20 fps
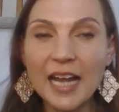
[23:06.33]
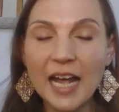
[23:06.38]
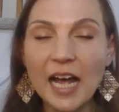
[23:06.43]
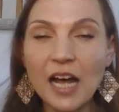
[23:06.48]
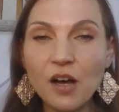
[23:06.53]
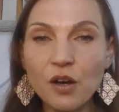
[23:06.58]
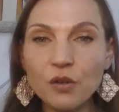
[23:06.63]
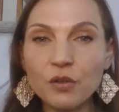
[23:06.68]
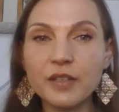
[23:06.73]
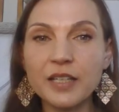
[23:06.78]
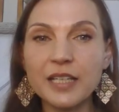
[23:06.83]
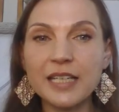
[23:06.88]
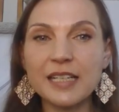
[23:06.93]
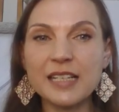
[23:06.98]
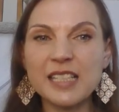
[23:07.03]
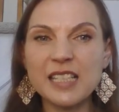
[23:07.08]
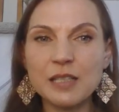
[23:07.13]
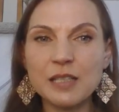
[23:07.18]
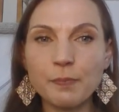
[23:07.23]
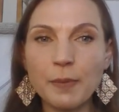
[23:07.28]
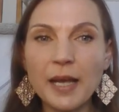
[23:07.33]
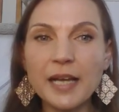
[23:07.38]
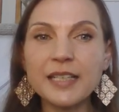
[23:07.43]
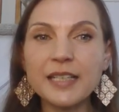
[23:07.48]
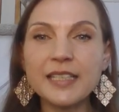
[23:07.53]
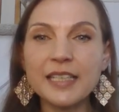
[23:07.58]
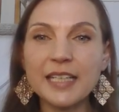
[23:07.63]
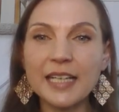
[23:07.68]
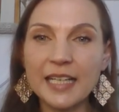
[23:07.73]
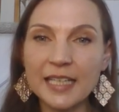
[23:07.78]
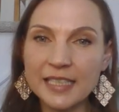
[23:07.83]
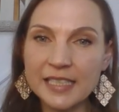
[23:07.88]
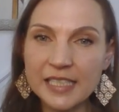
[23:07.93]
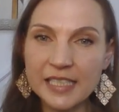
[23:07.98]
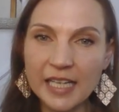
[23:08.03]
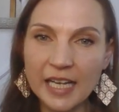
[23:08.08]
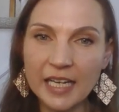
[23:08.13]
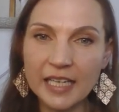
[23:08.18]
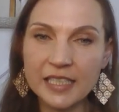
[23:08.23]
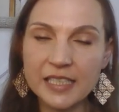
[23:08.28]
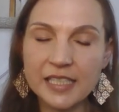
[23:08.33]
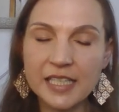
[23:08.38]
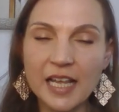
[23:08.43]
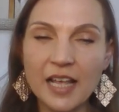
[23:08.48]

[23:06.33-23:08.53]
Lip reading: out the expected insights